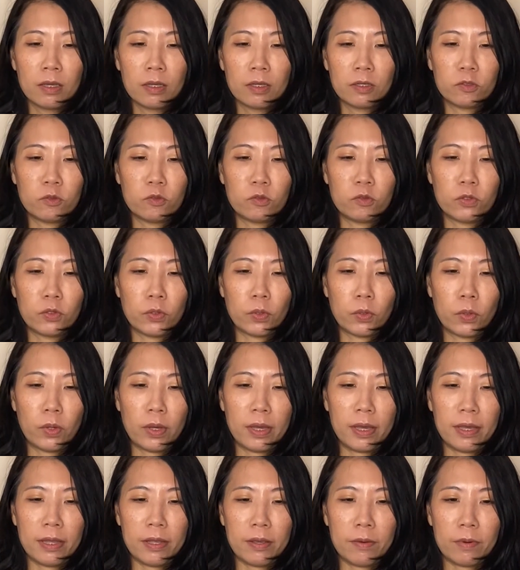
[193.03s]
So
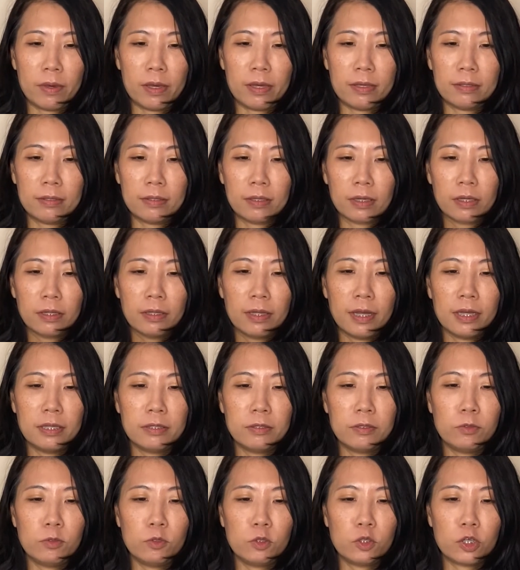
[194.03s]
anyways, the
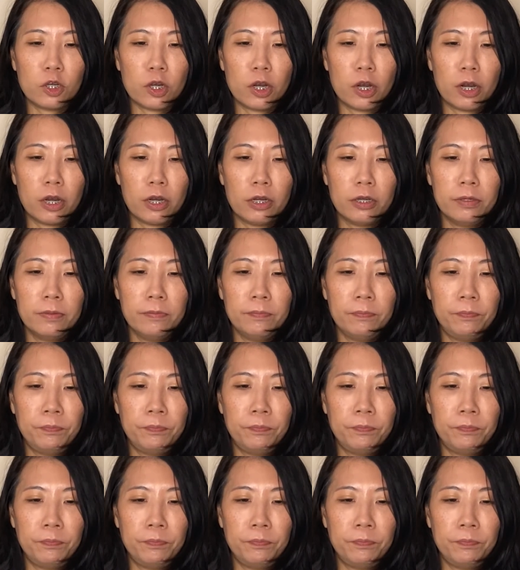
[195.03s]
clasp you turn,